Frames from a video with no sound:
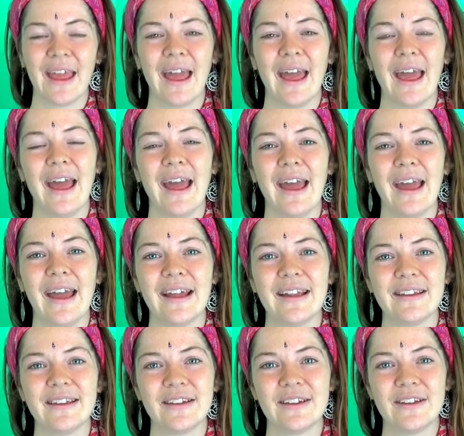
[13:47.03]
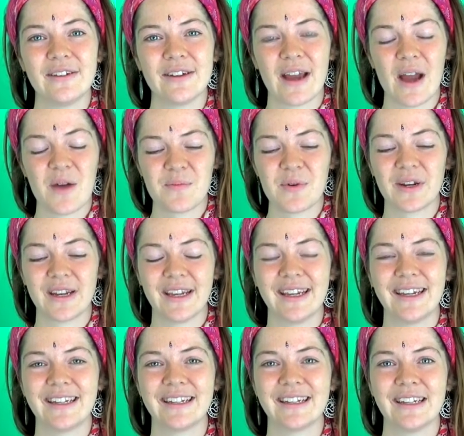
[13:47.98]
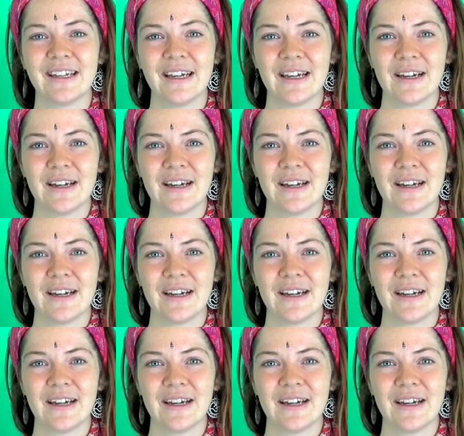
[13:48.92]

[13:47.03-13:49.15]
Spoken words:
and you can put in